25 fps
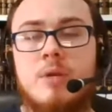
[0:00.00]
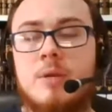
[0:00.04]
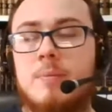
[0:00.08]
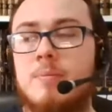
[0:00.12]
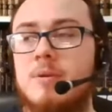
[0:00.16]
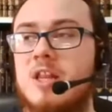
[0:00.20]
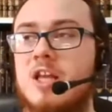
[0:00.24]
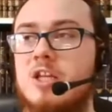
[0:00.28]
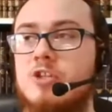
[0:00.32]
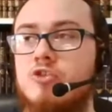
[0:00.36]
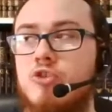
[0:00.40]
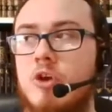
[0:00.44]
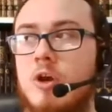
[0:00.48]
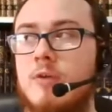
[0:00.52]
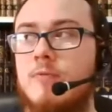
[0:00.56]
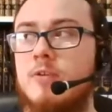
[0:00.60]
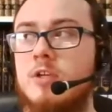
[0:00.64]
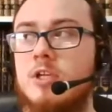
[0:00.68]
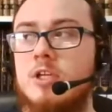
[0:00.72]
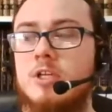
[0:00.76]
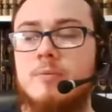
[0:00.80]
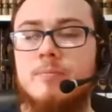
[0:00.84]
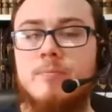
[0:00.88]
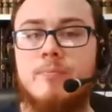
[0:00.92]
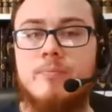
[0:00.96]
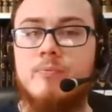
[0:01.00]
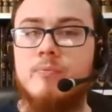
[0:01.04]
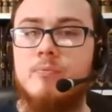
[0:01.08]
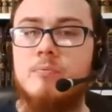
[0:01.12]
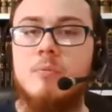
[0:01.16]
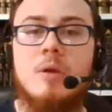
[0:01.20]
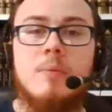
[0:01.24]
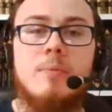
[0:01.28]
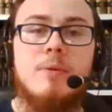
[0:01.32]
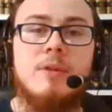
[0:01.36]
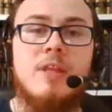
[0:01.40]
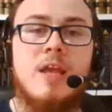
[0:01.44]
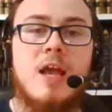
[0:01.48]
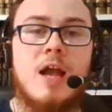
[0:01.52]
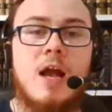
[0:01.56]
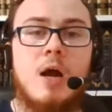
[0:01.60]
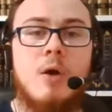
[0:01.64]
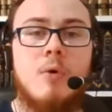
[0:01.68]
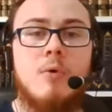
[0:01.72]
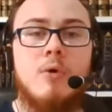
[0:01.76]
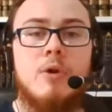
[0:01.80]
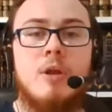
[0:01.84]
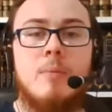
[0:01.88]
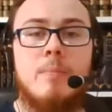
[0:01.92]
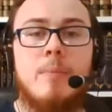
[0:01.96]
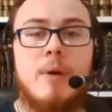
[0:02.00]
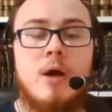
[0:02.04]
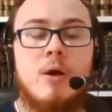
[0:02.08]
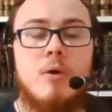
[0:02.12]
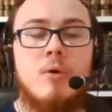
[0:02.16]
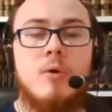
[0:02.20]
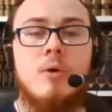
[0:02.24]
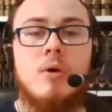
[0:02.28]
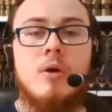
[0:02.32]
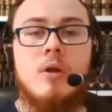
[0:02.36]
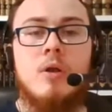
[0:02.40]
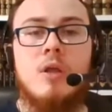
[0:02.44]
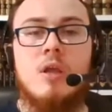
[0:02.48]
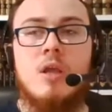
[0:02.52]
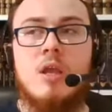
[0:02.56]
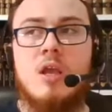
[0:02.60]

Maybe they're traveling, maybe they're out and about,